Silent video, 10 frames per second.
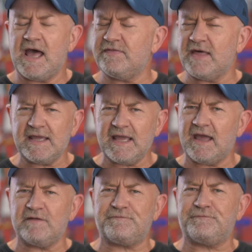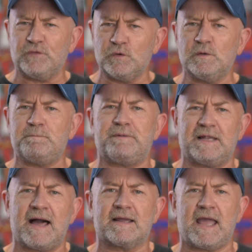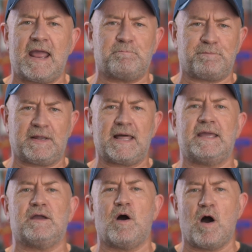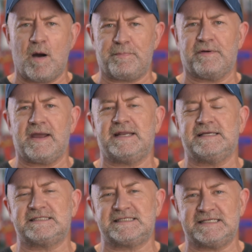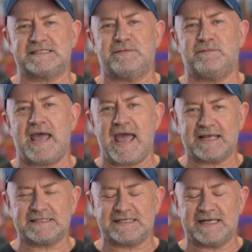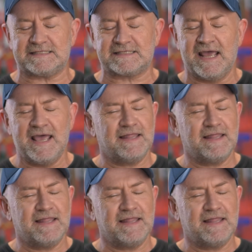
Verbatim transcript: And they had full plug and play operating system access.